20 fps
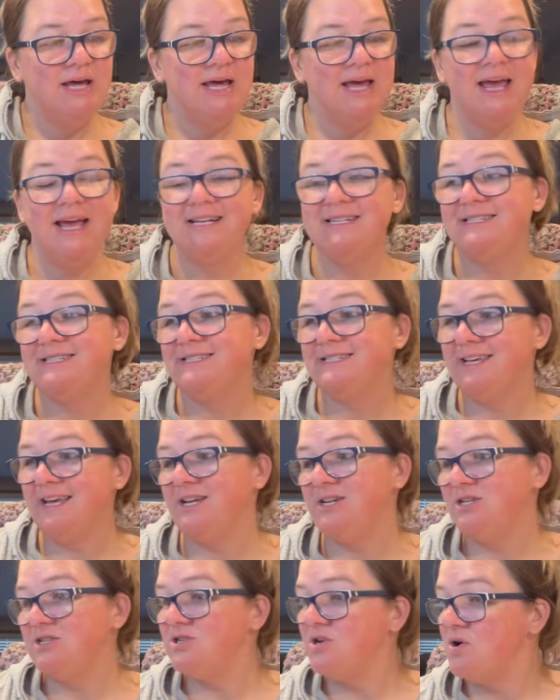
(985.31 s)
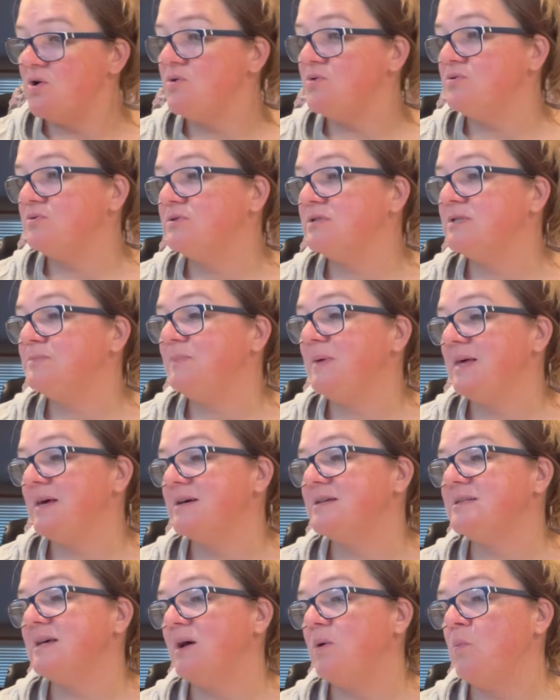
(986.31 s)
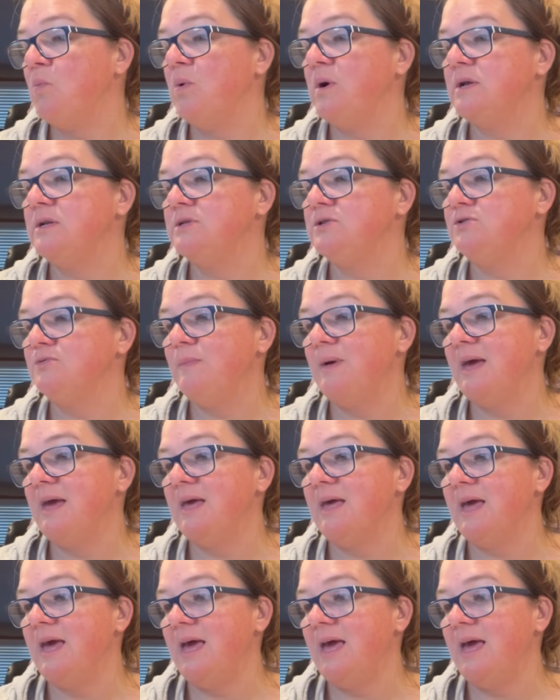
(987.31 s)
in skin tones because I want to make